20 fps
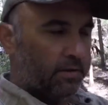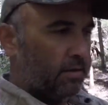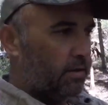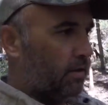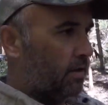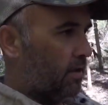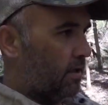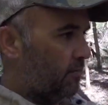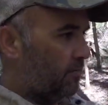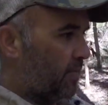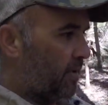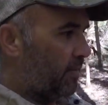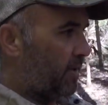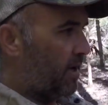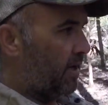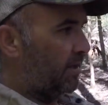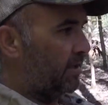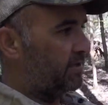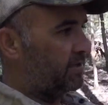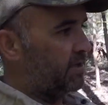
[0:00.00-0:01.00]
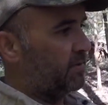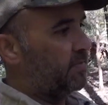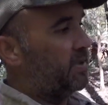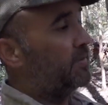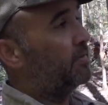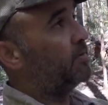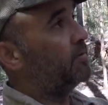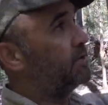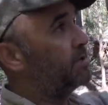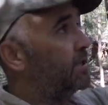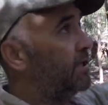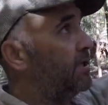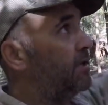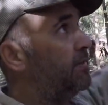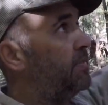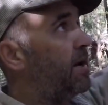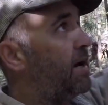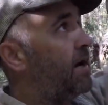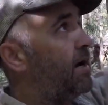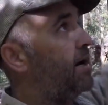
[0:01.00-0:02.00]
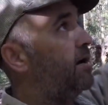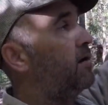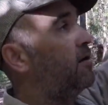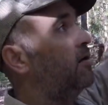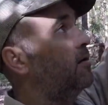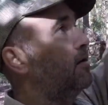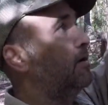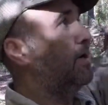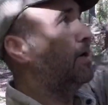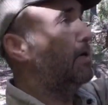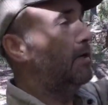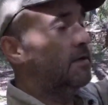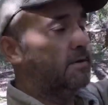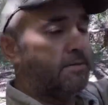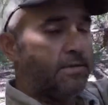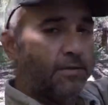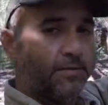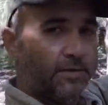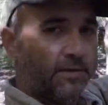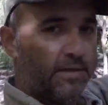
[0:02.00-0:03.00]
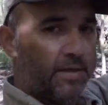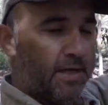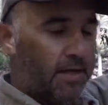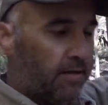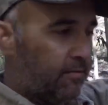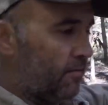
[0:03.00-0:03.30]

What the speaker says: of my body. Some people set it up higher and tilt it down.